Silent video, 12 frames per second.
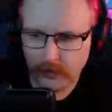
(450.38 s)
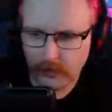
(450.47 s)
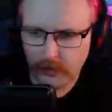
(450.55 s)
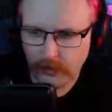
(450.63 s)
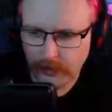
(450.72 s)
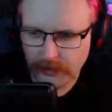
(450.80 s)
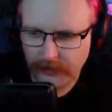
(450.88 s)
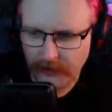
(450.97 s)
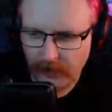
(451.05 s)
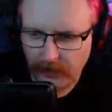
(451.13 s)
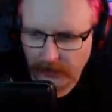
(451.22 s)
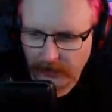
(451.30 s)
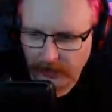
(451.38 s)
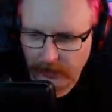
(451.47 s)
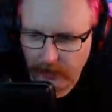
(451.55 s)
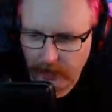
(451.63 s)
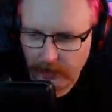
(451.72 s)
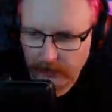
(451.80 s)
Hoops fell into the
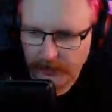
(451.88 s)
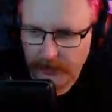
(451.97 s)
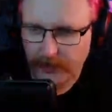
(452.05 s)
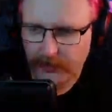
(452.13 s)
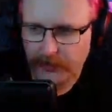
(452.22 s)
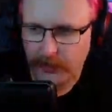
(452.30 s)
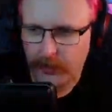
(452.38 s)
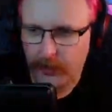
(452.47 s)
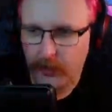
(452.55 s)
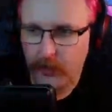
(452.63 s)
grass? There's no...